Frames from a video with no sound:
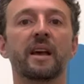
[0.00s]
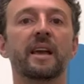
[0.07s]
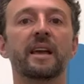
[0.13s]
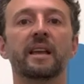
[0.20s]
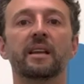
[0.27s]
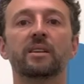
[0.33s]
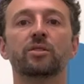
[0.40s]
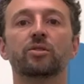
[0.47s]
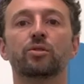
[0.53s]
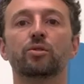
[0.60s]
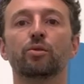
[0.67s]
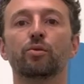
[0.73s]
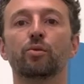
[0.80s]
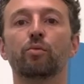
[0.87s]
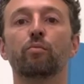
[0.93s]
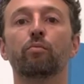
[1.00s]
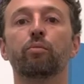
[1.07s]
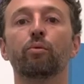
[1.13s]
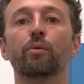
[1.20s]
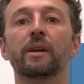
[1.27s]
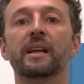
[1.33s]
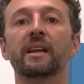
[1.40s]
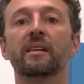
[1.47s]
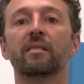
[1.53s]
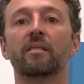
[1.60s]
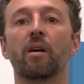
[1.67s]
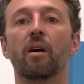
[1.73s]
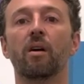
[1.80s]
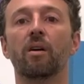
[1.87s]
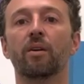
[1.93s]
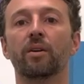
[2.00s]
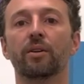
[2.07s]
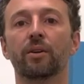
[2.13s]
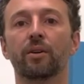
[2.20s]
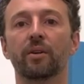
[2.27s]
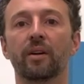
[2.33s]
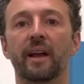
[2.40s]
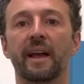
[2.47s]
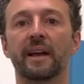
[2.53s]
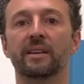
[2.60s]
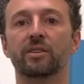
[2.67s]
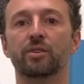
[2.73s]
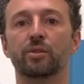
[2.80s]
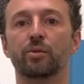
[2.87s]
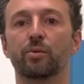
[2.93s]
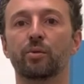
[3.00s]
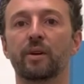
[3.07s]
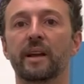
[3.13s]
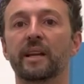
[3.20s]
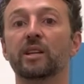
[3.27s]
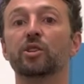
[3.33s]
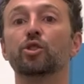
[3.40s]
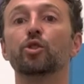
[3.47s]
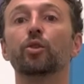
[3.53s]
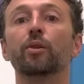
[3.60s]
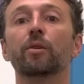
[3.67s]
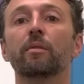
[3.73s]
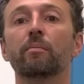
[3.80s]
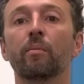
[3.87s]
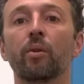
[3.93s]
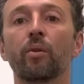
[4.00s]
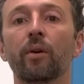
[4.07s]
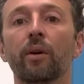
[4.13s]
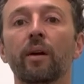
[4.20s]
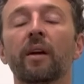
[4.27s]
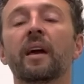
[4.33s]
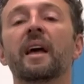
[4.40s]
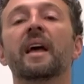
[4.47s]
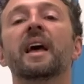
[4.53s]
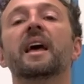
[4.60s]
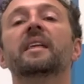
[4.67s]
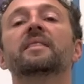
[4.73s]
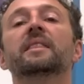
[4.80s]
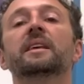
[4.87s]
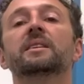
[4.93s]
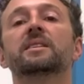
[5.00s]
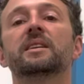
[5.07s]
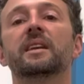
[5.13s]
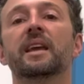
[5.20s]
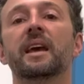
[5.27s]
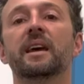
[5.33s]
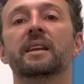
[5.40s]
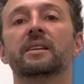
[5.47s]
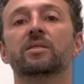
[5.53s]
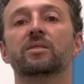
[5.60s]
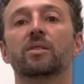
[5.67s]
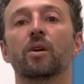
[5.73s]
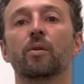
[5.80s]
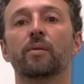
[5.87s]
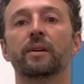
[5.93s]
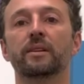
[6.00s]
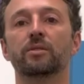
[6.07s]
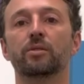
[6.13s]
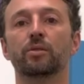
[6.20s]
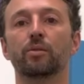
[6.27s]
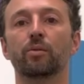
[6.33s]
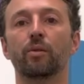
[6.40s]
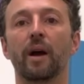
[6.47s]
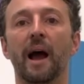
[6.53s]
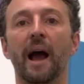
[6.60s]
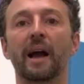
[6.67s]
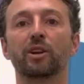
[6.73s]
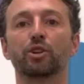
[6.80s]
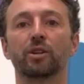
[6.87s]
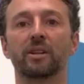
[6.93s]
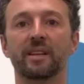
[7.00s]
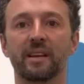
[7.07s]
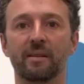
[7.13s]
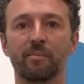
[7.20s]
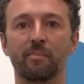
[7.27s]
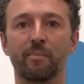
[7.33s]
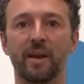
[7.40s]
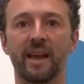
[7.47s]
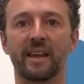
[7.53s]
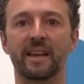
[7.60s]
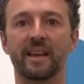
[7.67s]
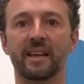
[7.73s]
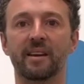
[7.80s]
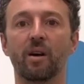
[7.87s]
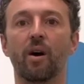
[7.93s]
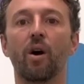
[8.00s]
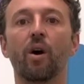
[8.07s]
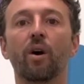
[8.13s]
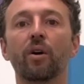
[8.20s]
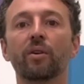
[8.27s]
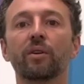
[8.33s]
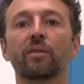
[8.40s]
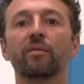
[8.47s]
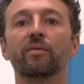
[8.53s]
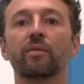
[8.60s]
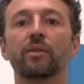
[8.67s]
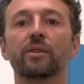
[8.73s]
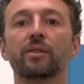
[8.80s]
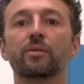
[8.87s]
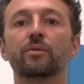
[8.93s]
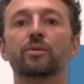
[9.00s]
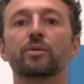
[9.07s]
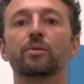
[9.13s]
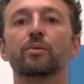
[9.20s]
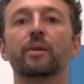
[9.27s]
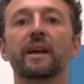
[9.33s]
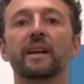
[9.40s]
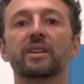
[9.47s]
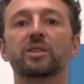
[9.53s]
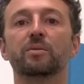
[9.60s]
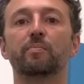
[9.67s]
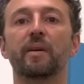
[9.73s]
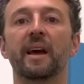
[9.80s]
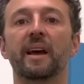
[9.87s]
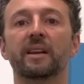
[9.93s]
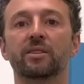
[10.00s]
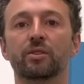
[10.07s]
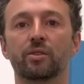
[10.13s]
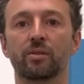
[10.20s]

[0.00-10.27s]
is to breathe harder and to exert more. And this again is going to actually make it harder for you to expand your